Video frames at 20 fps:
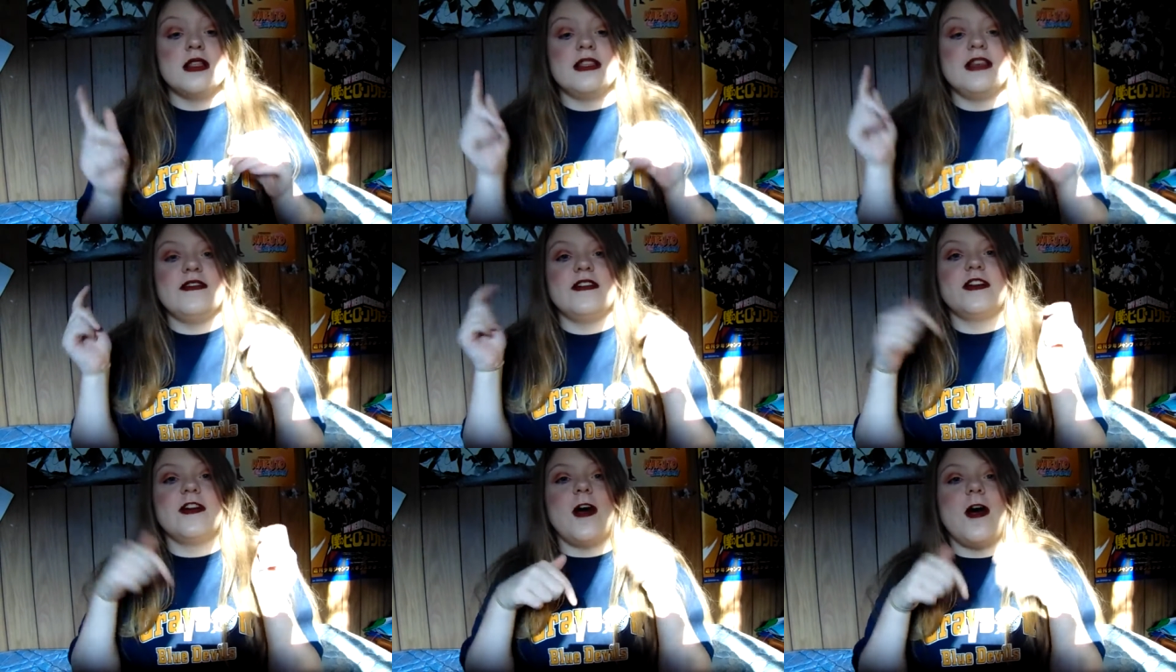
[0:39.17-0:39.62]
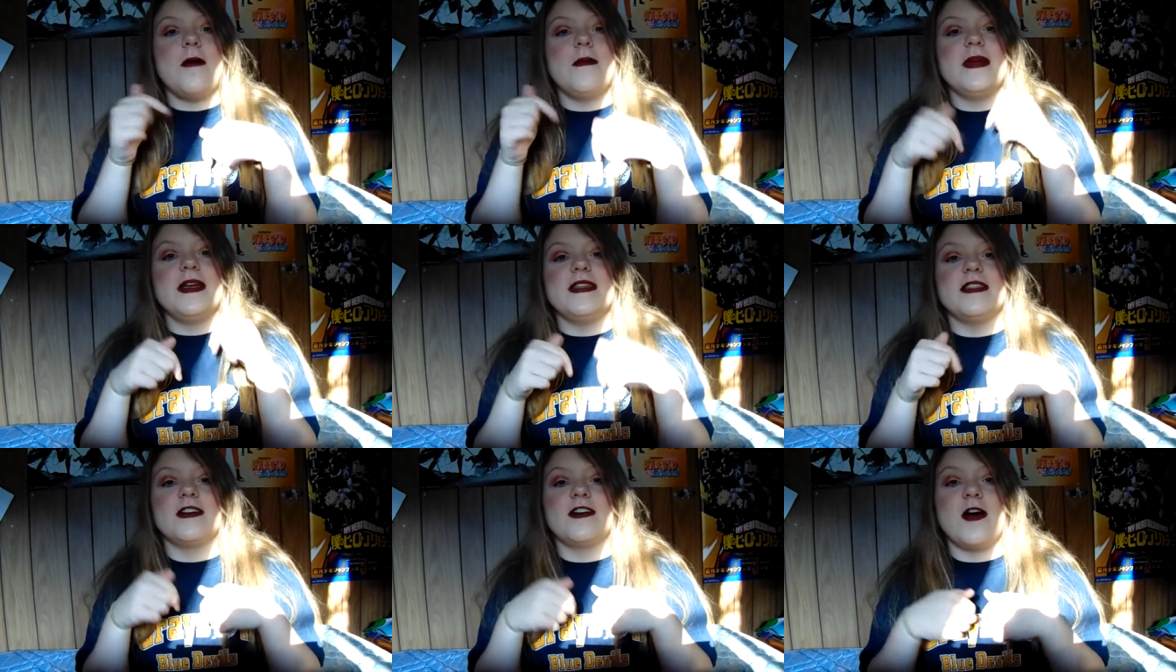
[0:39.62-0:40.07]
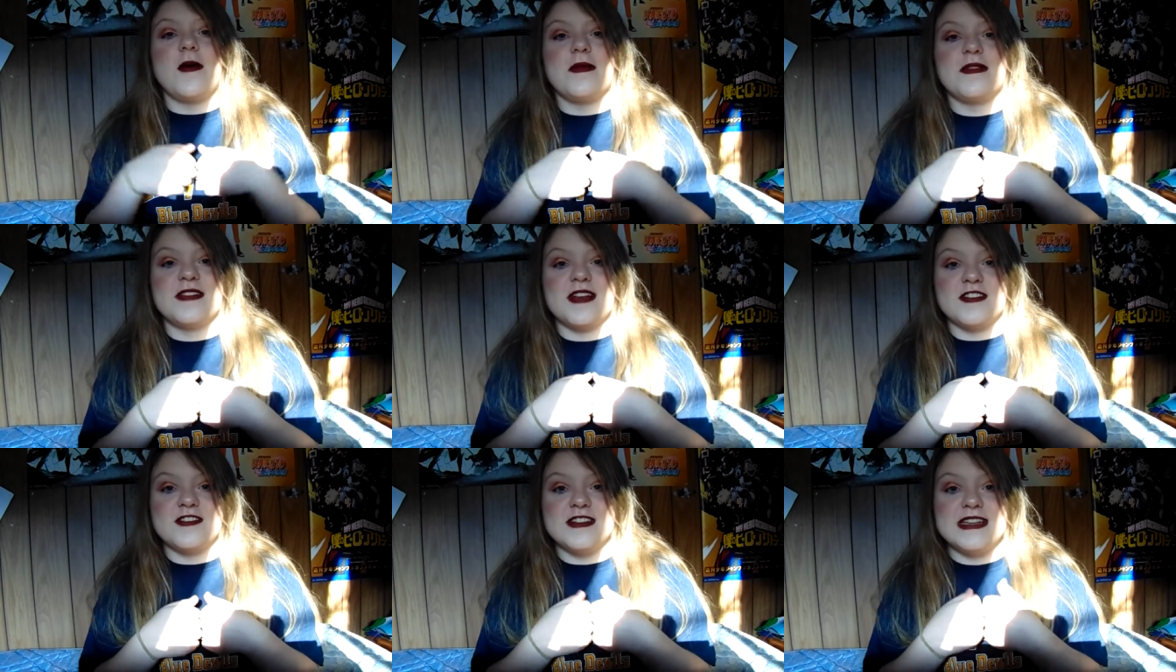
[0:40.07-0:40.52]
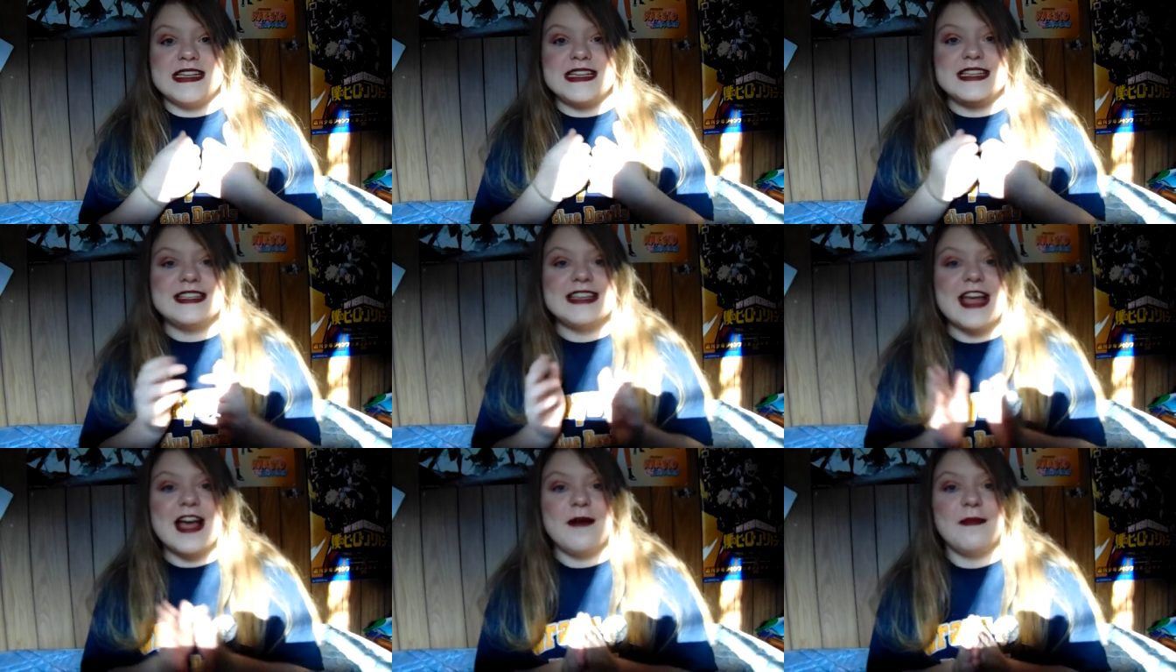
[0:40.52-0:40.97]
leave a comment in the comment section
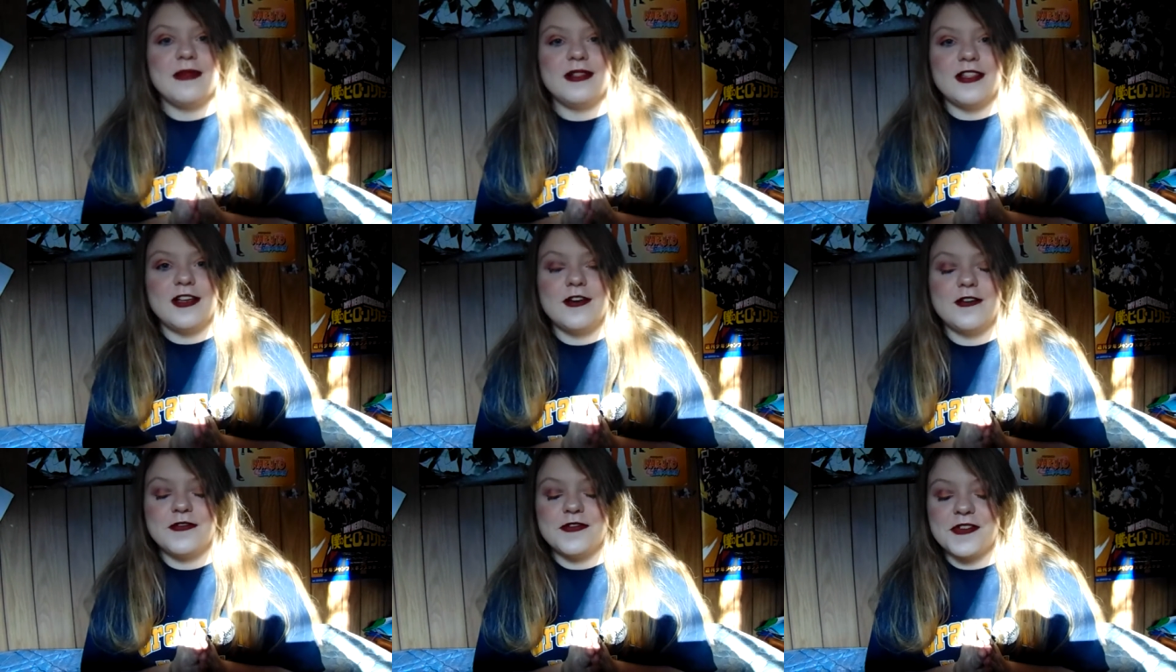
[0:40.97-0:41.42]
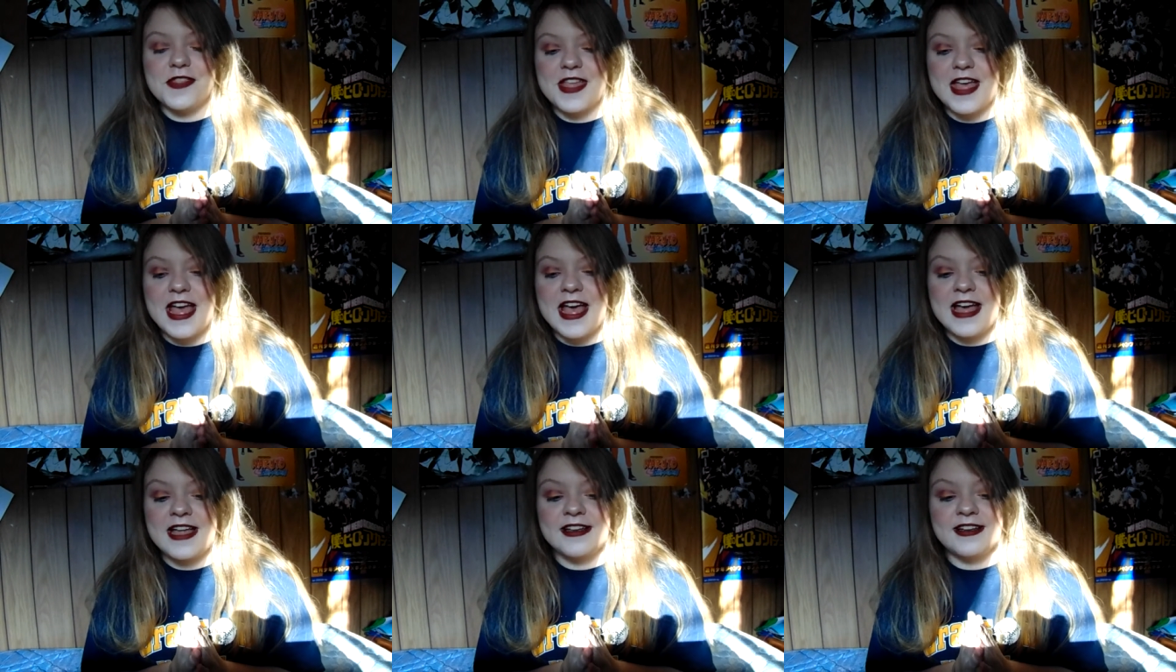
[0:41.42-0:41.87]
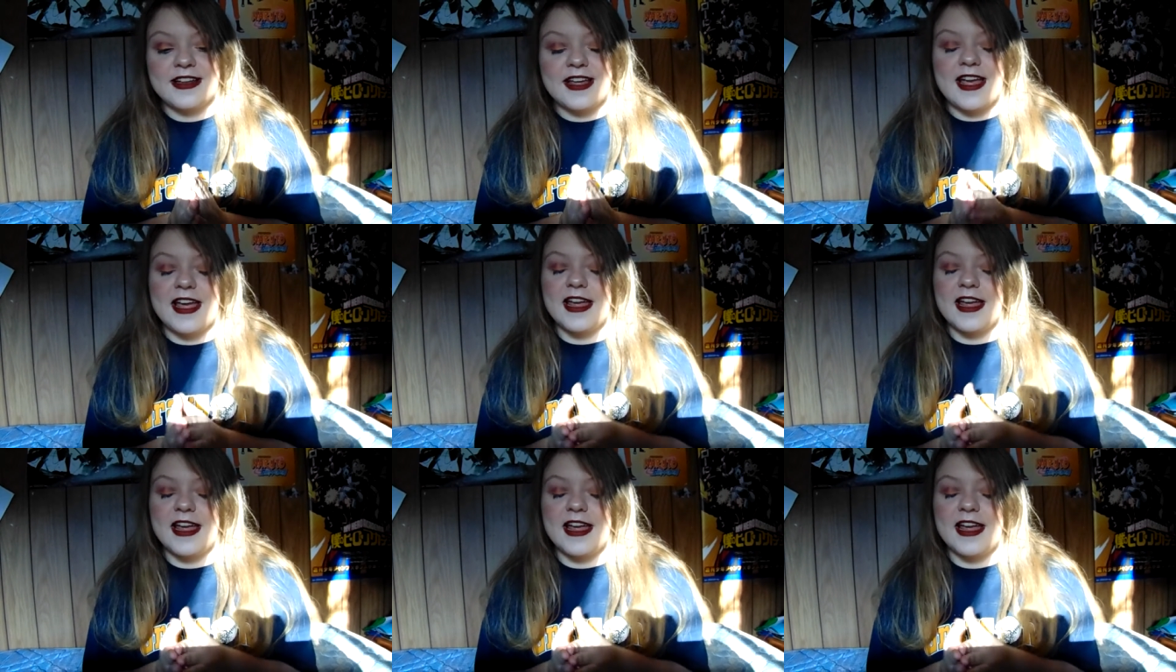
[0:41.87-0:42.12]
down below for that,